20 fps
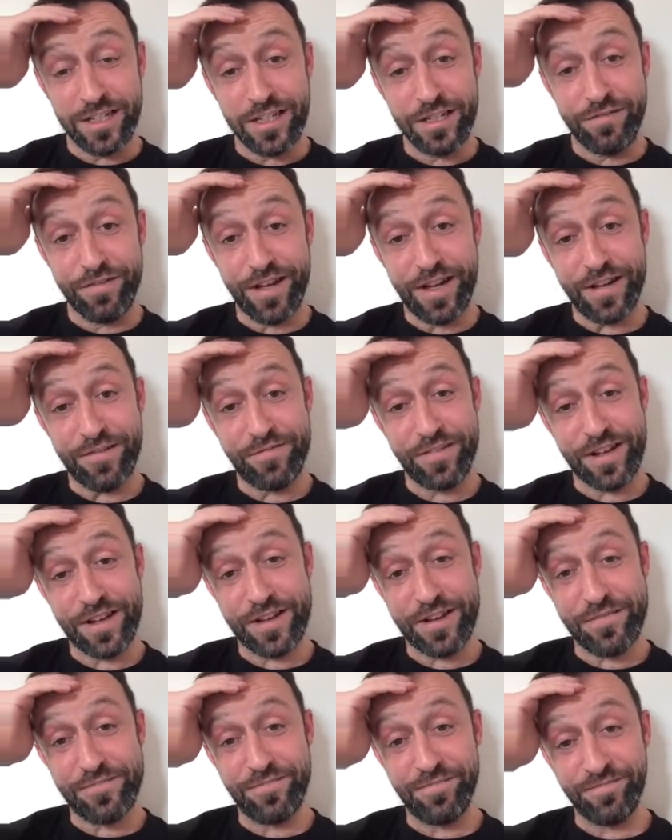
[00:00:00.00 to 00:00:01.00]
develop?
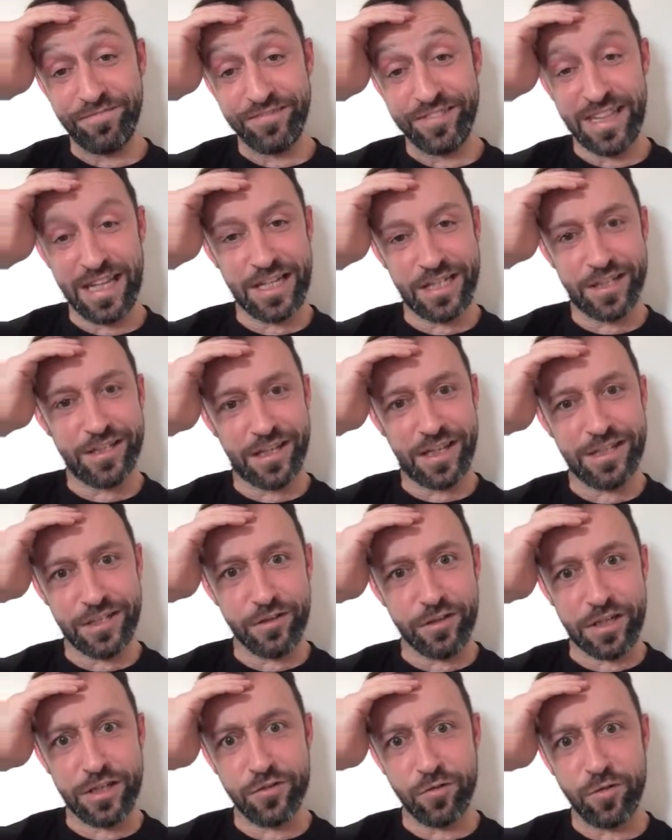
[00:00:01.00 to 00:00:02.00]

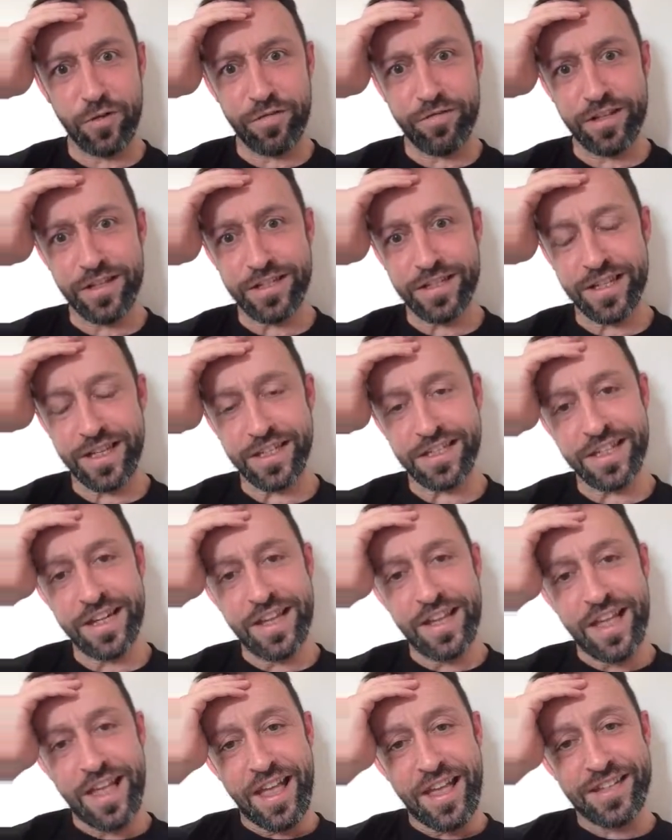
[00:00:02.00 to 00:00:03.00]
It's all of these things.
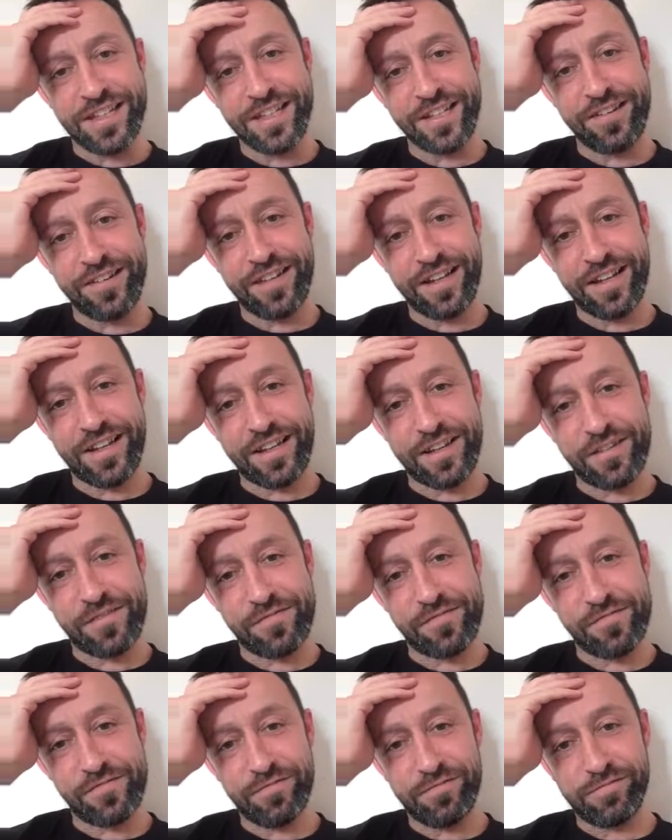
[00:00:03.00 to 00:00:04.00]

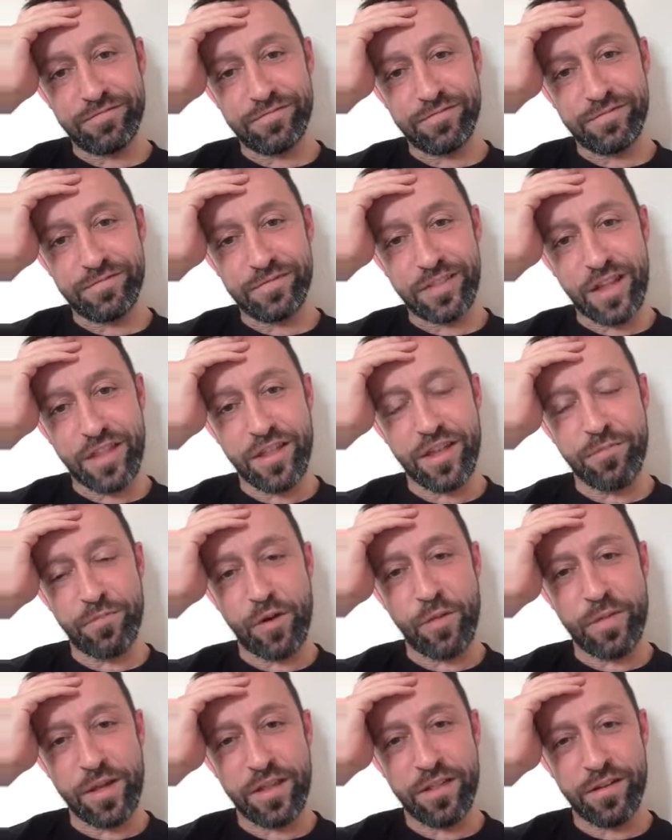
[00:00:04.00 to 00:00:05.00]
So I think
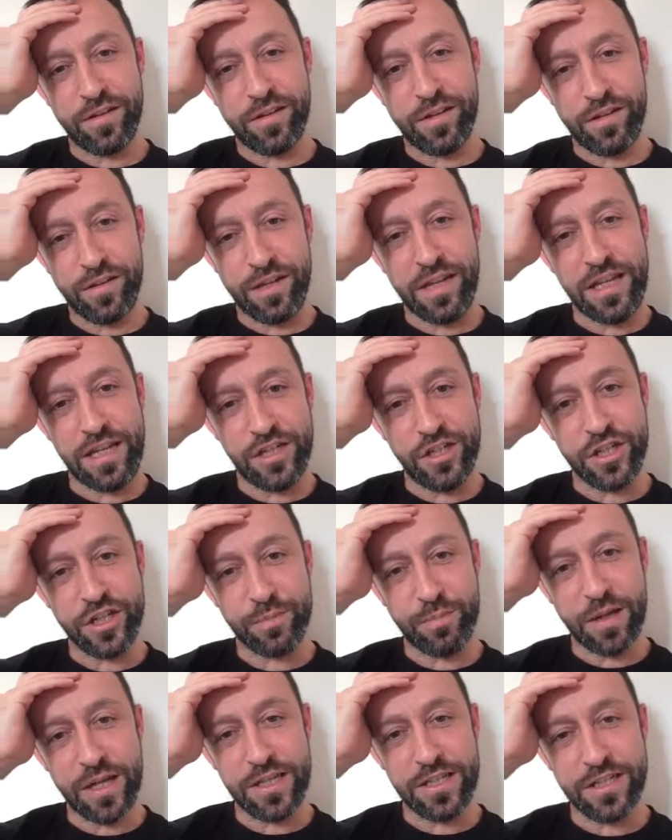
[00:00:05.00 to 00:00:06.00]
probably the
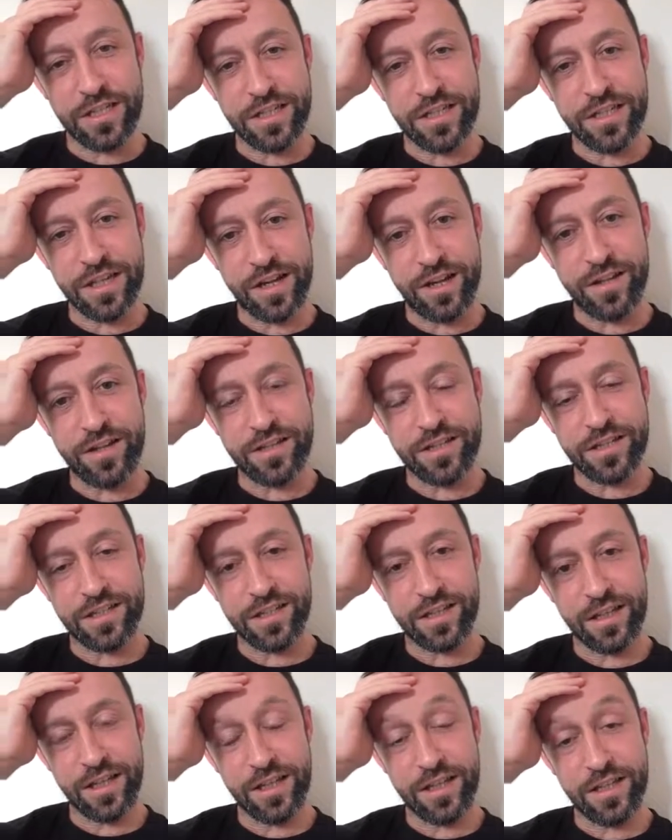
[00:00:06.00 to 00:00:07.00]
easiest place to start
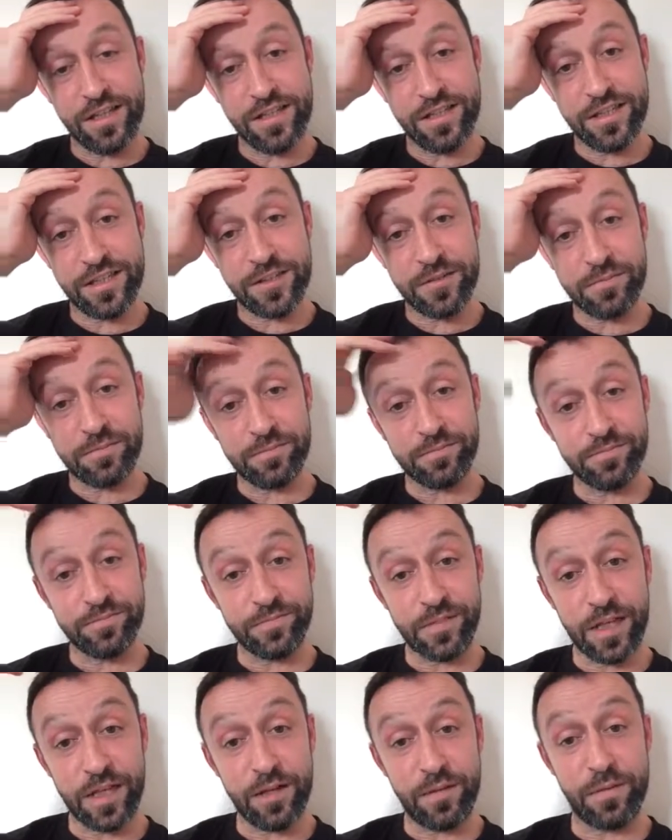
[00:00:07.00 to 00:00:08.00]
is
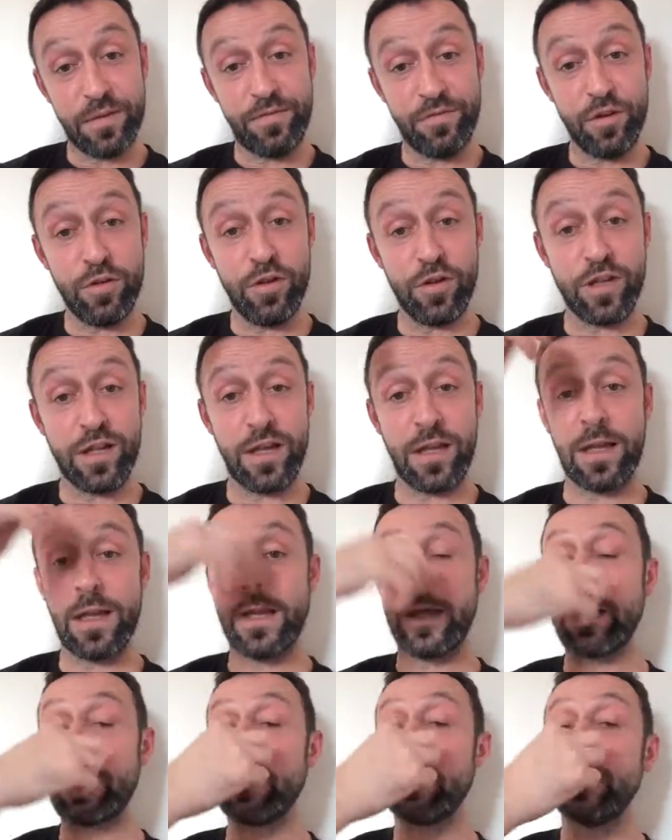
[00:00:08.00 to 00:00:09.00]
if you look
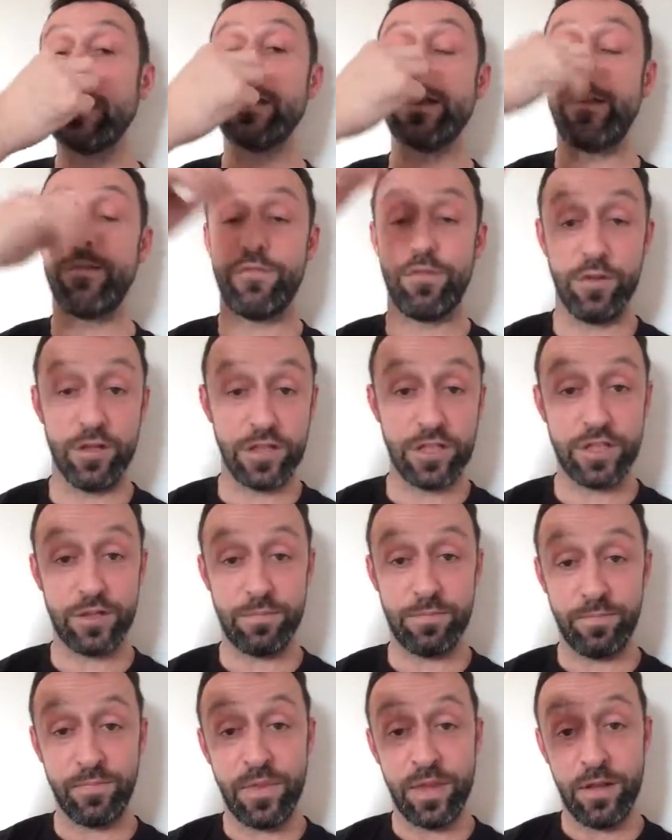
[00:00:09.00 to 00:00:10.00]
at the
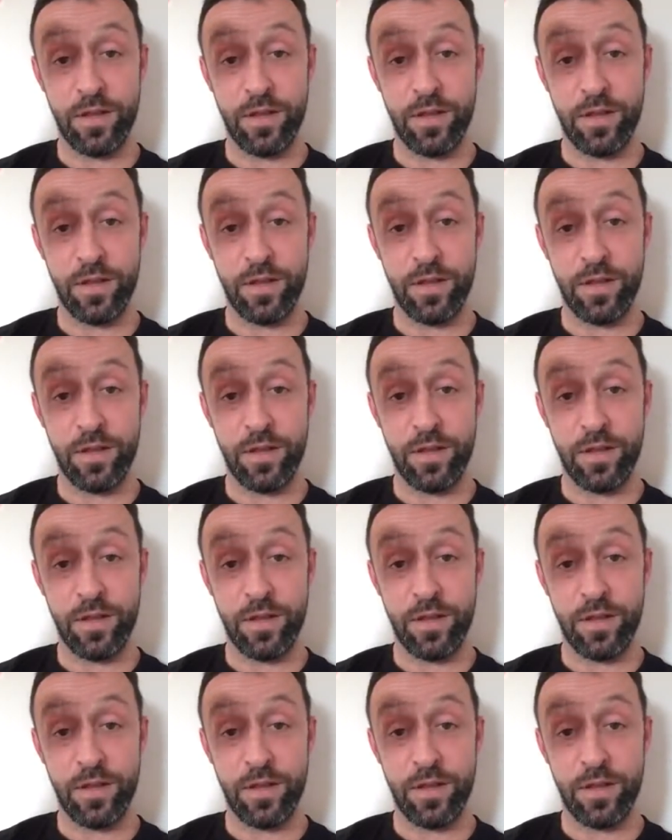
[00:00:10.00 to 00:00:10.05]
difference,